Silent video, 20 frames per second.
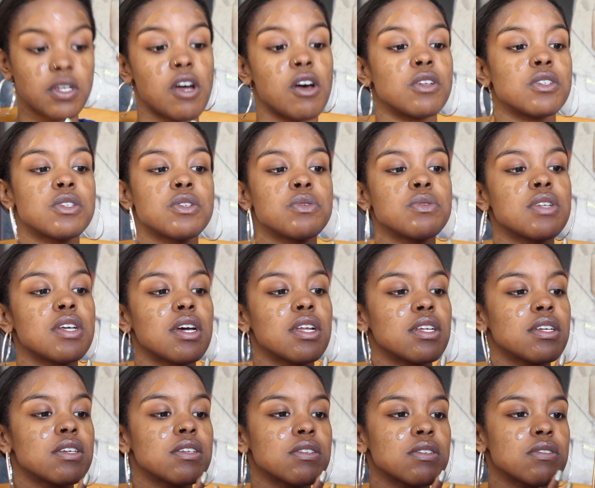Also
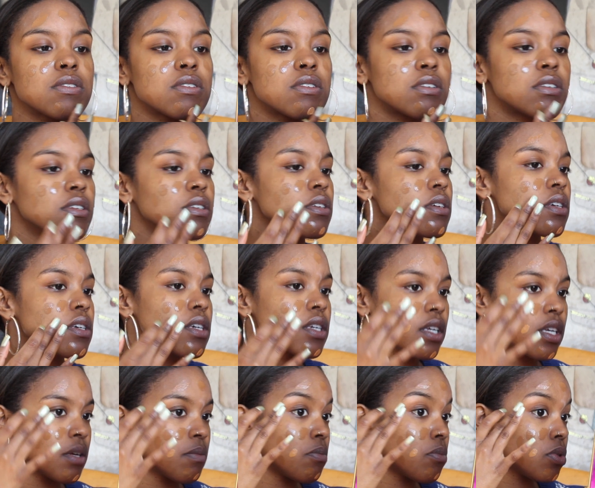dotting it,
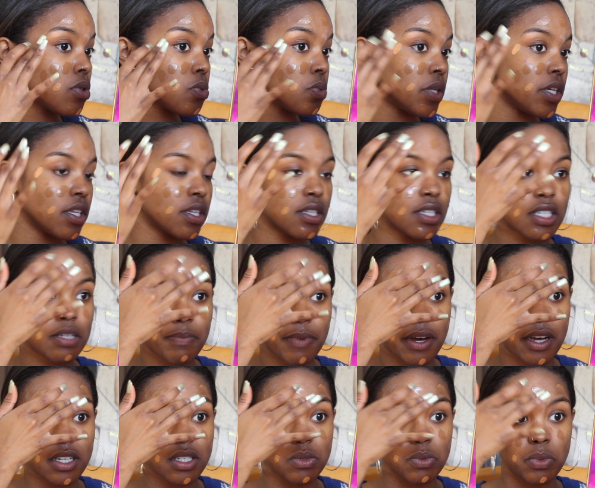like in between the
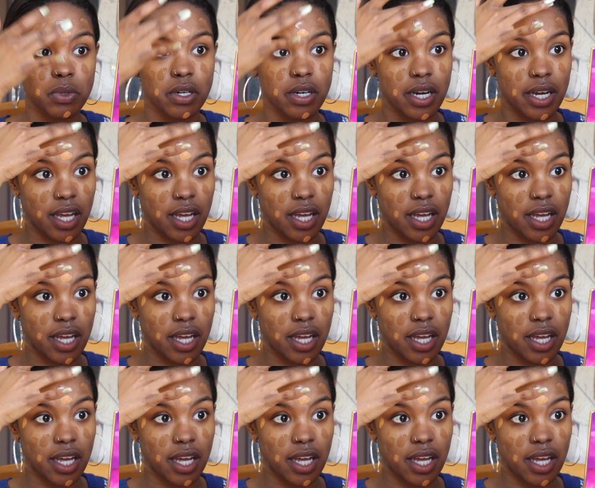spots where I